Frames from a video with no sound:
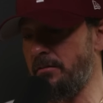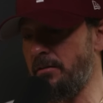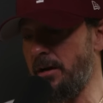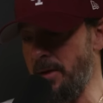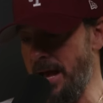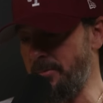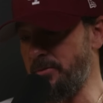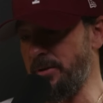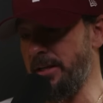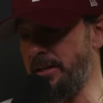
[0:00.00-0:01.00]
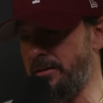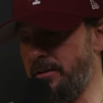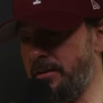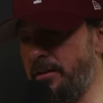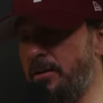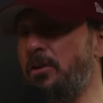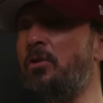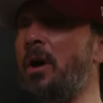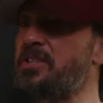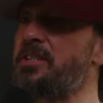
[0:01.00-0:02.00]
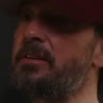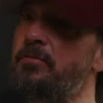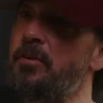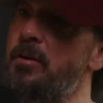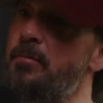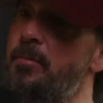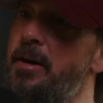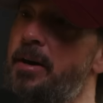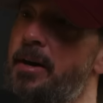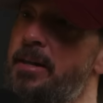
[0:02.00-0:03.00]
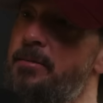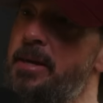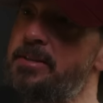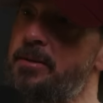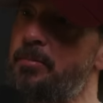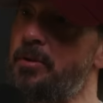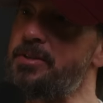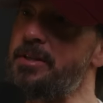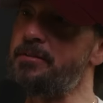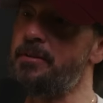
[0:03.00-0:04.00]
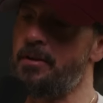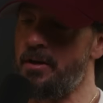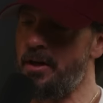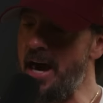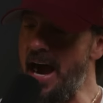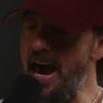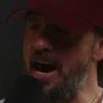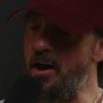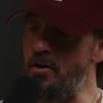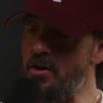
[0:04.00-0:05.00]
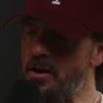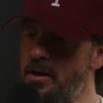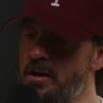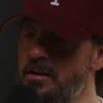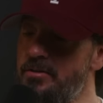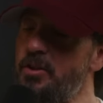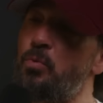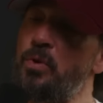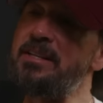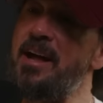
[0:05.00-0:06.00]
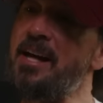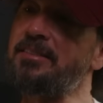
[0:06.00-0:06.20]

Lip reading: I'm happy we did. Question from an amazing person. How did we not